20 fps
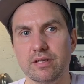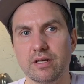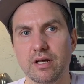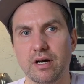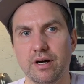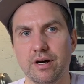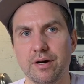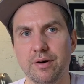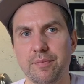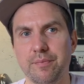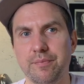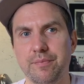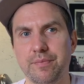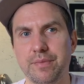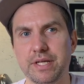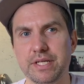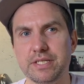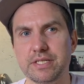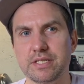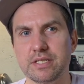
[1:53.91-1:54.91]

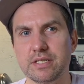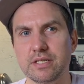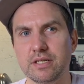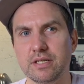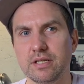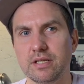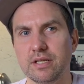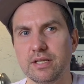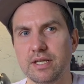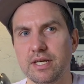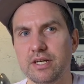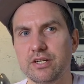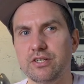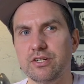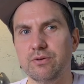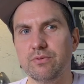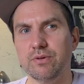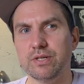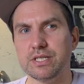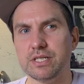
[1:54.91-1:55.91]
The
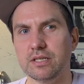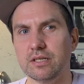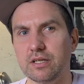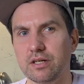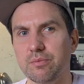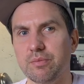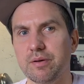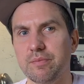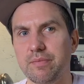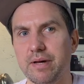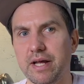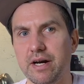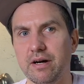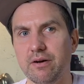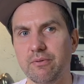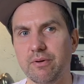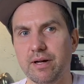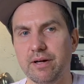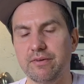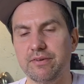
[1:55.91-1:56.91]
issue was a little bit better
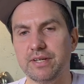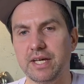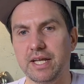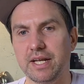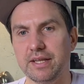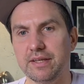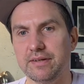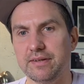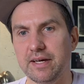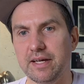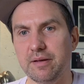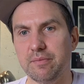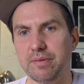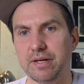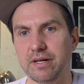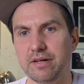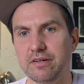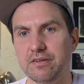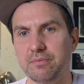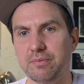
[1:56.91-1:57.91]
when I was skating the Danny
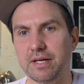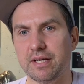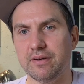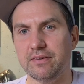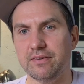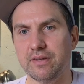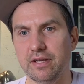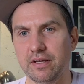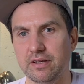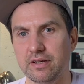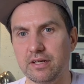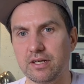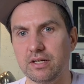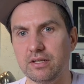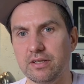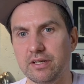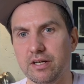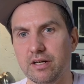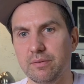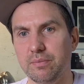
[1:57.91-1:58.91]
Beers, because the
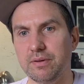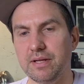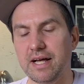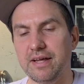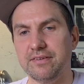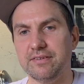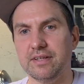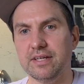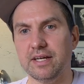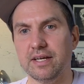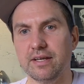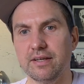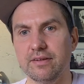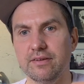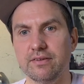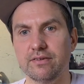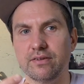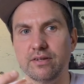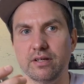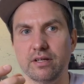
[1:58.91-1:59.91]
clear plastic
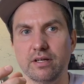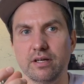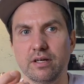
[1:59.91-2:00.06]
is